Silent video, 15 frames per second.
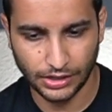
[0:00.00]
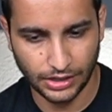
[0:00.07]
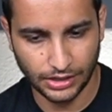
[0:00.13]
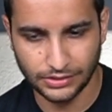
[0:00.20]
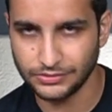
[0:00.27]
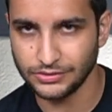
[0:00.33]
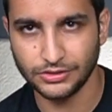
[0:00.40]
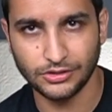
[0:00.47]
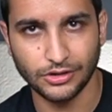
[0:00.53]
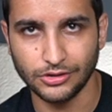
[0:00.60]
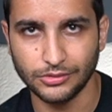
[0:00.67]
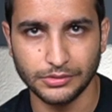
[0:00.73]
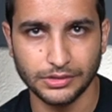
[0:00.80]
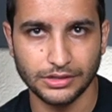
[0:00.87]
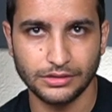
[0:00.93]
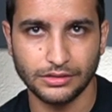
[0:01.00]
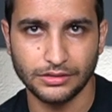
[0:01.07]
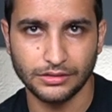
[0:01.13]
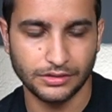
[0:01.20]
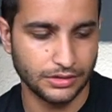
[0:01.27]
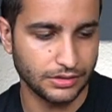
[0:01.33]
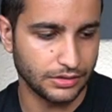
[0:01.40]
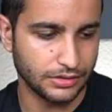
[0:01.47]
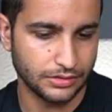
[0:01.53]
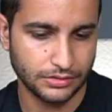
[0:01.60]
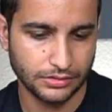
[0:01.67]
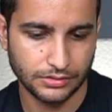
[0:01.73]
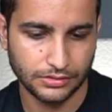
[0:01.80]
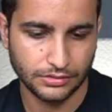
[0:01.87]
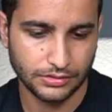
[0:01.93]
easy to go with the
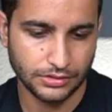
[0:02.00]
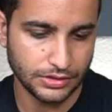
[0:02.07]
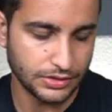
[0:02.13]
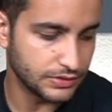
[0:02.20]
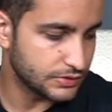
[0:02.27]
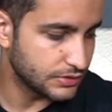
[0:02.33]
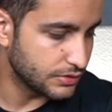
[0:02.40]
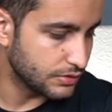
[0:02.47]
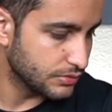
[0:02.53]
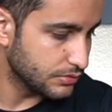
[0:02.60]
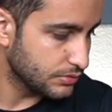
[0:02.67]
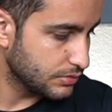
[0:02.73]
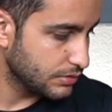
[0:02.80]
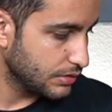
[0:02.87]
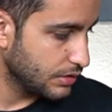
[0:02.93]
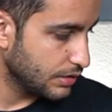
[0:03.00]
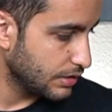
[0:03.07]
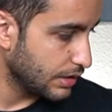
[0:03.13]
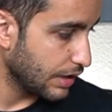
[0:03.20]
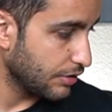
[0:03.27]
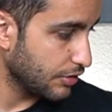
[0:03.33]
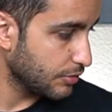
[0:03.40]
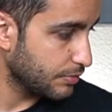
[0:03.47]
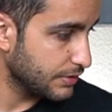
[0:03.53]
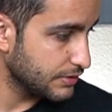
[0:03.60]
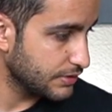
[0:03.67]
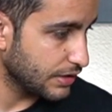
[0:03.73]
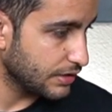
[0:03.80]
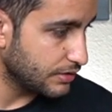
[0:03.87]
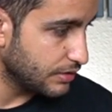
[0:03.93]
ECU. Now another
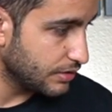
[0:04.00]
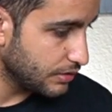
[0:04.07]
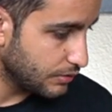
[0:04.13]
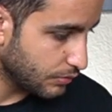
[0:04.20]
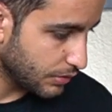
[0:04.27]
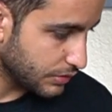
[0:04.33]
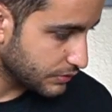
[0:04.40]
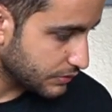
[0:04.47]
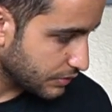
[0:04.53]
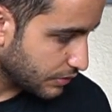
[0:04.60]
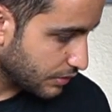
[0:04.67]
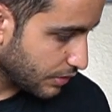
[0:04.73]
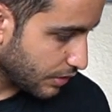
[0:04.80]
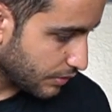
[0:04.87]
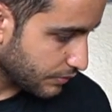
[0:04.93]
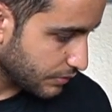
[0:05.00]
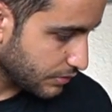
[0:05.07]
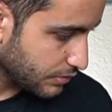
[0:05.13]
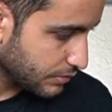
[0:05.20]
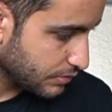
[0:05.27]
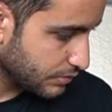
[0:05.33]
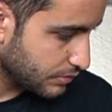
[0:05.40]
piece I did want to cover